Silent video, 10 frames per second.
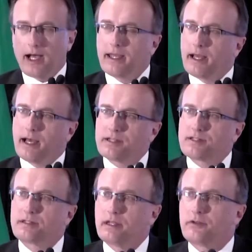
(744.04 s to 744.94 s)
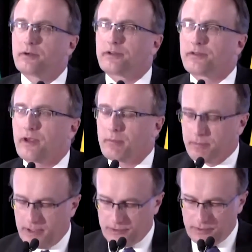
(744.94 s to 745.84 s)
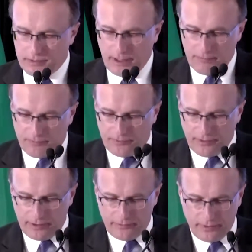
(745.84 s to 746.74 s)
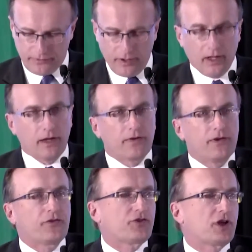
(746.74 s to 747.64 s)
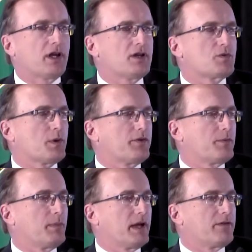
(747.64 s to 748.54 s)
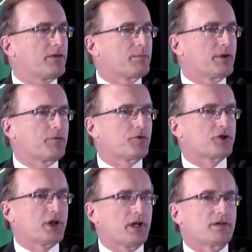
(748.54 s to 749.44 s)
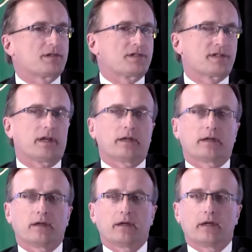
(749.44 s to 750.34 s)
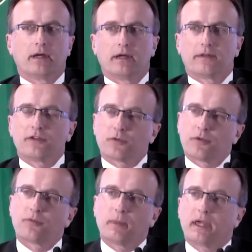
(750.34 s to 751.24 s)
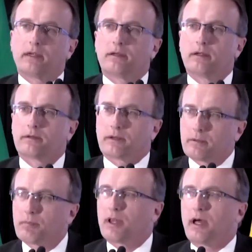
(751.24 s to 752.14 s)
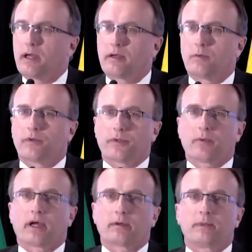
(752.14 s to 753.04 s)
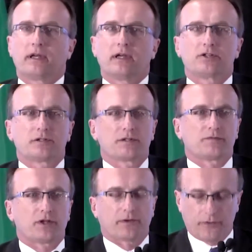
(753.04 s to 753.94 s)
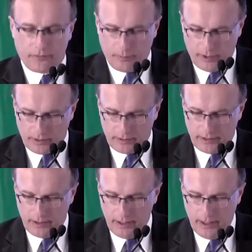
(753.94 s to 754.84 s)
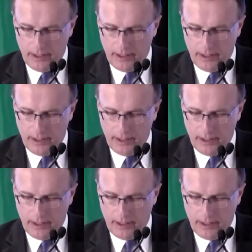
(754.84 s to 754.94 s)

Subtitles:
I just need to emphasize this. This change wasn't made simply for change's sake. This was made to comply with the recommendations of Justice Barkley.